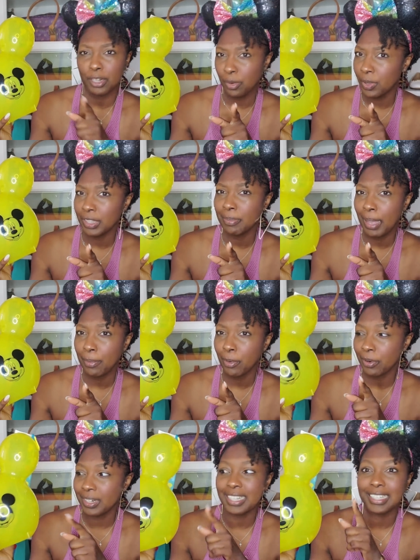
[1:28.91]
don't want the
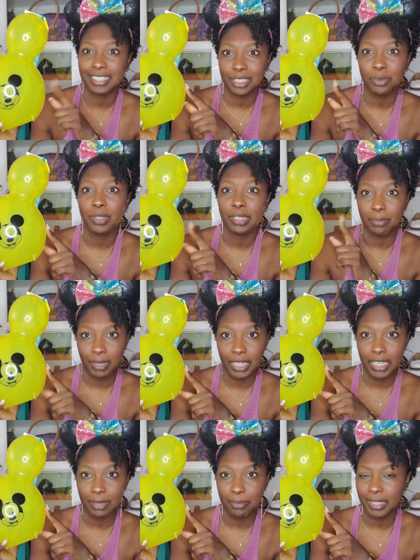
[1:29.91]
popcorn, I just want the bucket,